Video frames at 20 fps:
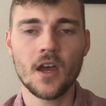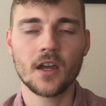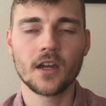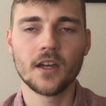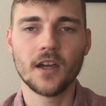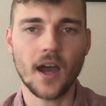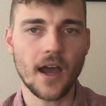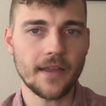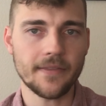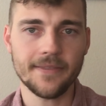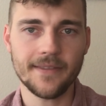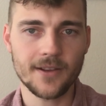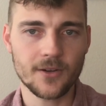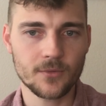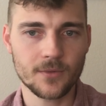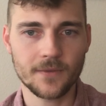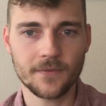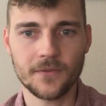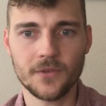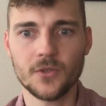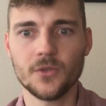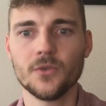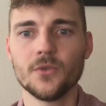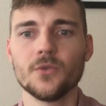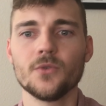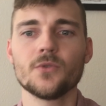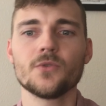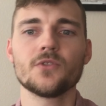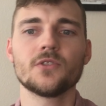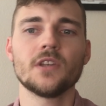got their
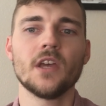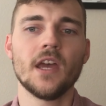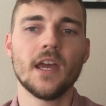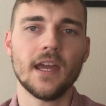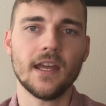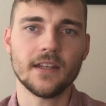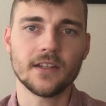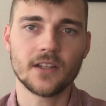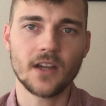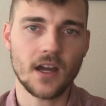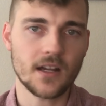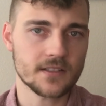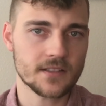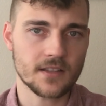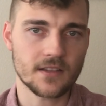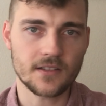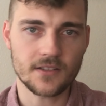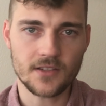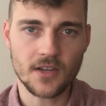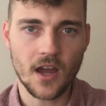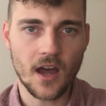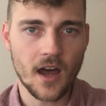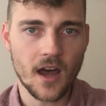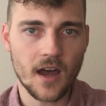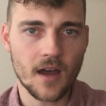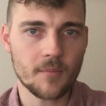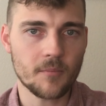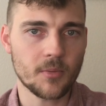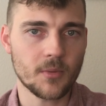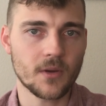reviews and got to the
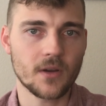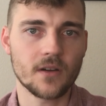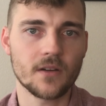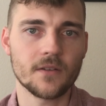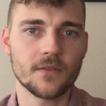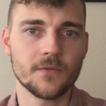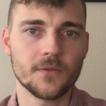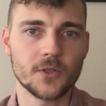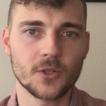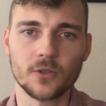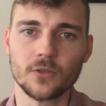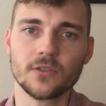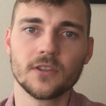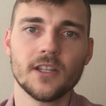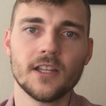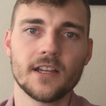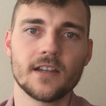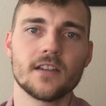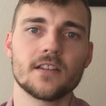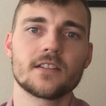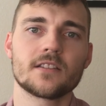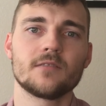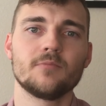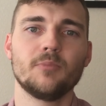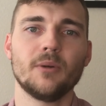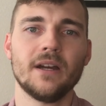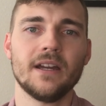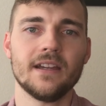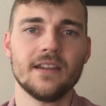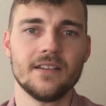top of your list
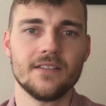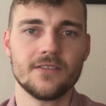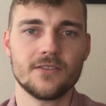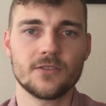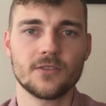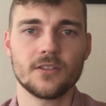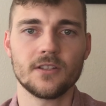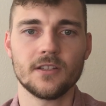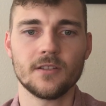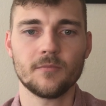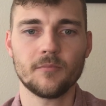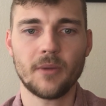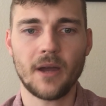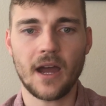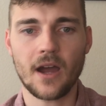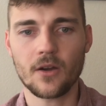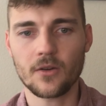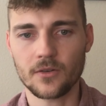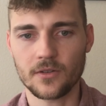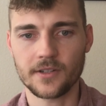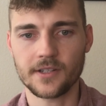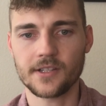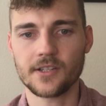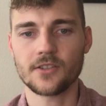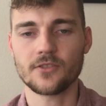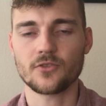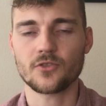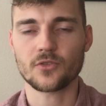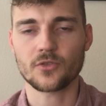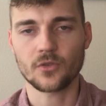by exerting power and
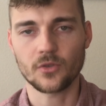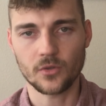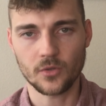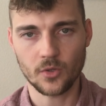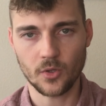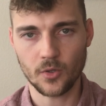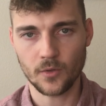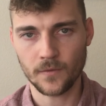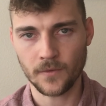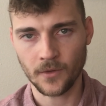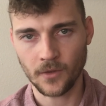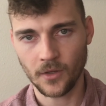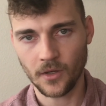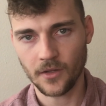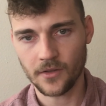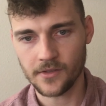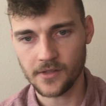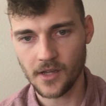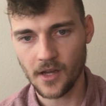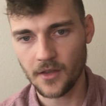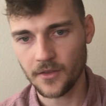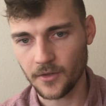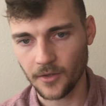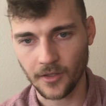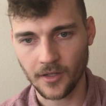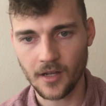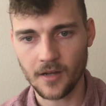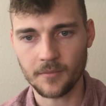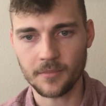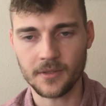control over all the other
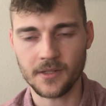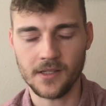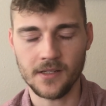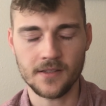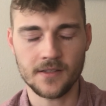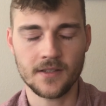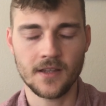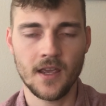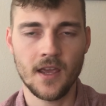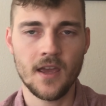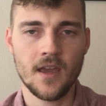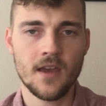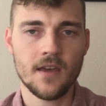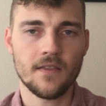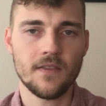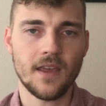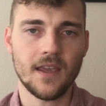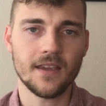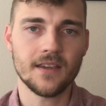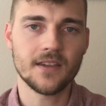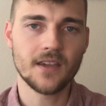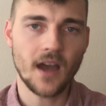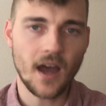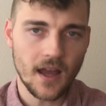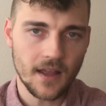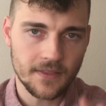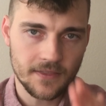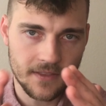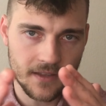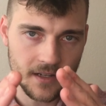companies. They
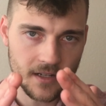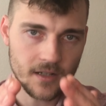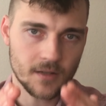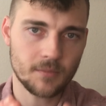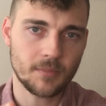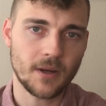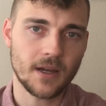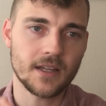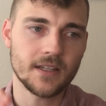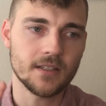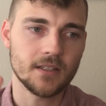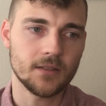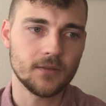got there by